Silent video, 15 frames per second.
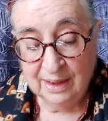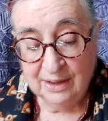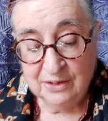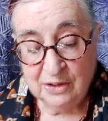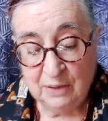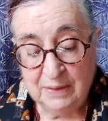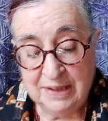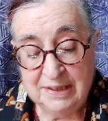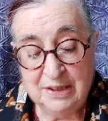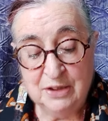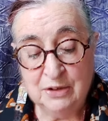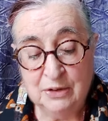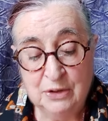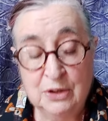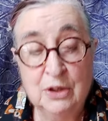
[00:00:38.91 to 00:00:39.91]
So this
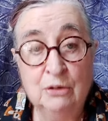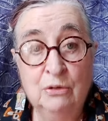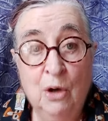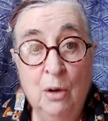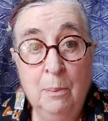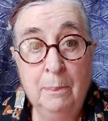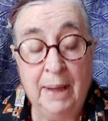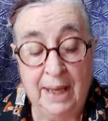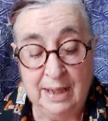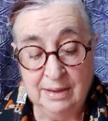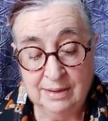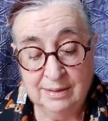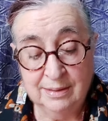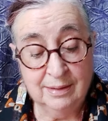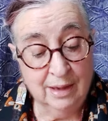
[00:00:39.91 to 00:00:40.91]
is The Wrong
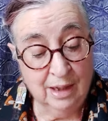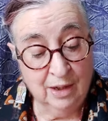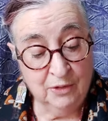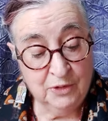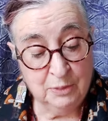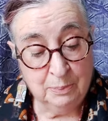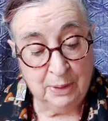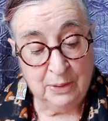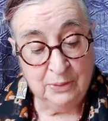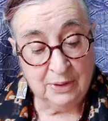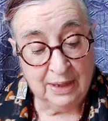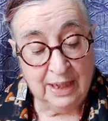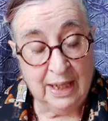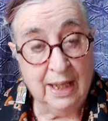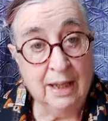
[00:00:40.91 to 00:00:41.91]
Beds after
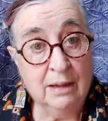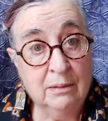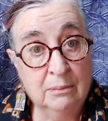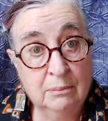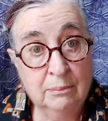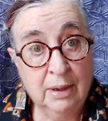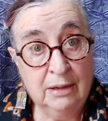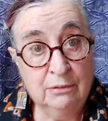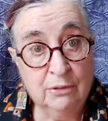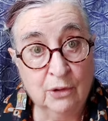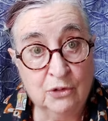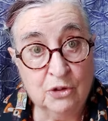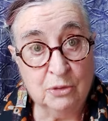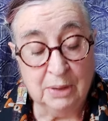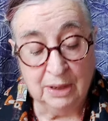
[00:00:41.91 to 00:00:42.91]
Baudelaire by
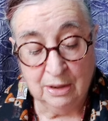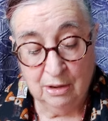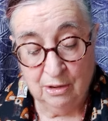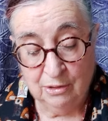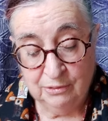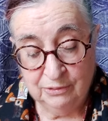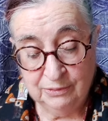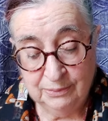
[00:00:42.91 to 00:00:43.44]
Roger McGough.